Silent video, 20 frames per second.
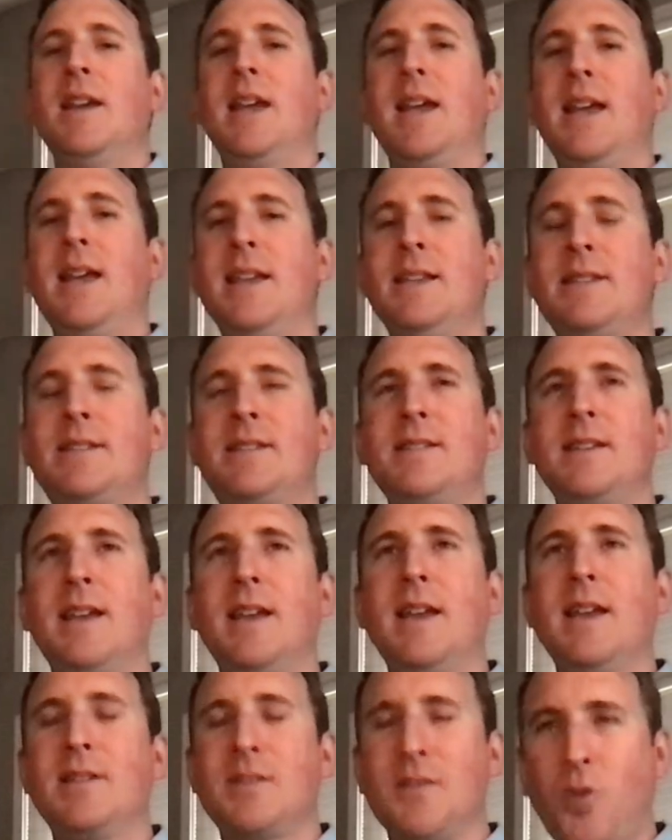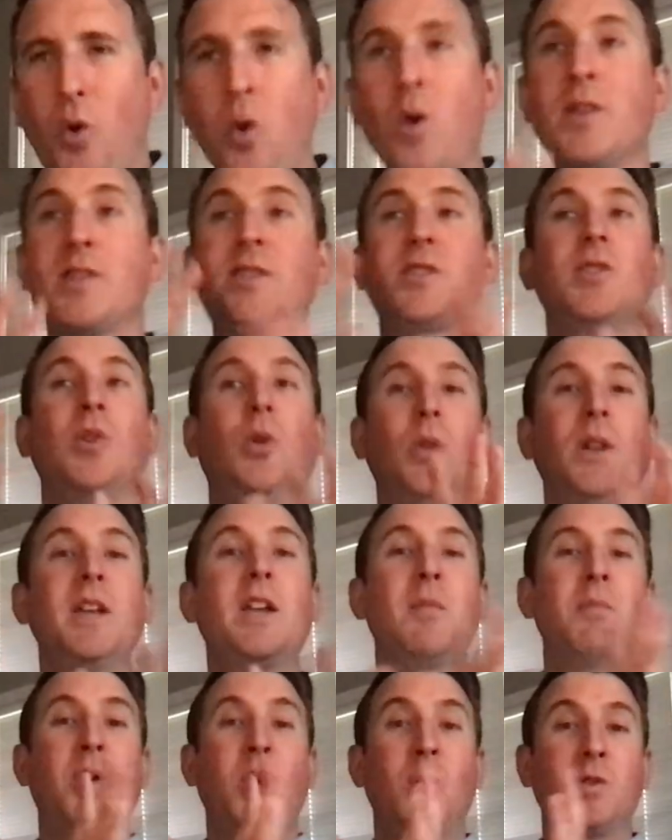is of course solely
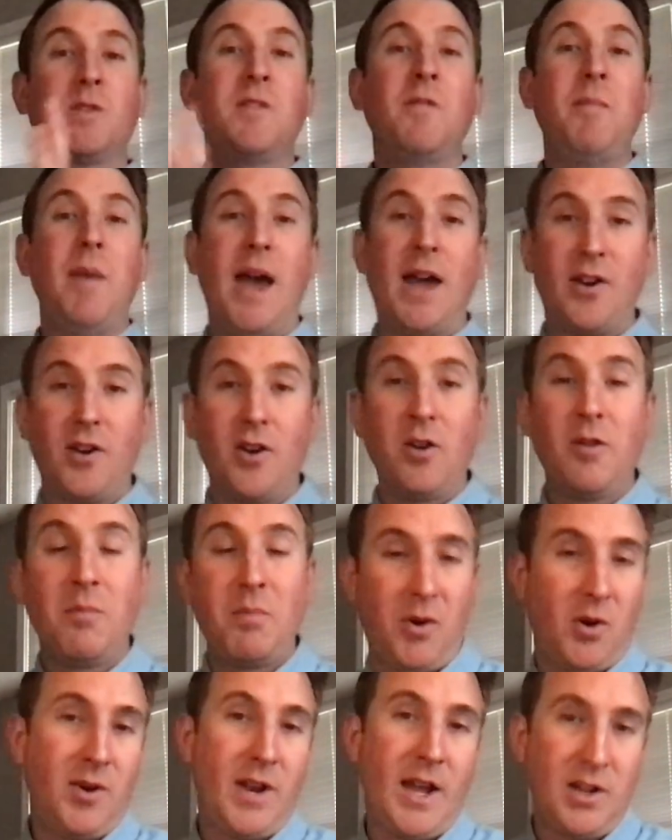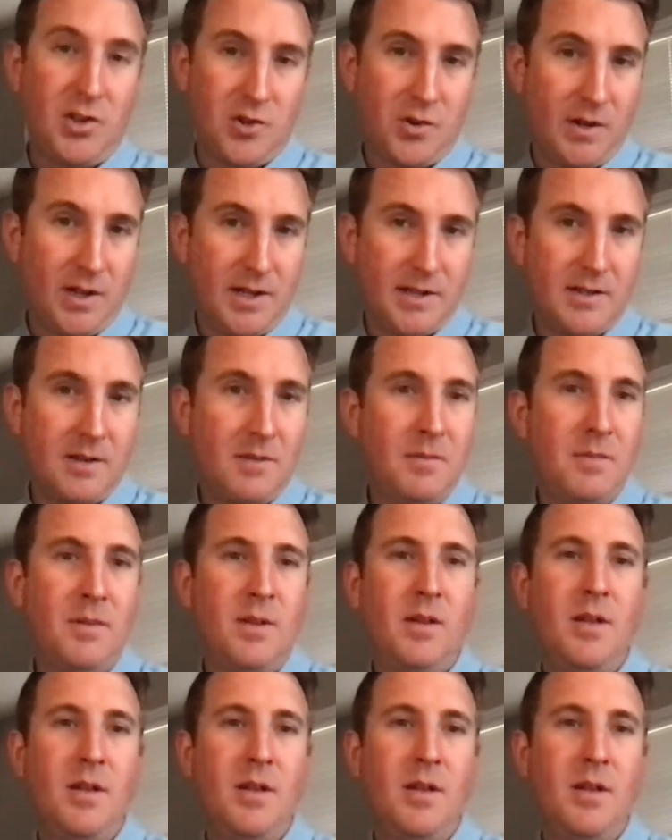composed of matter, per naturalism,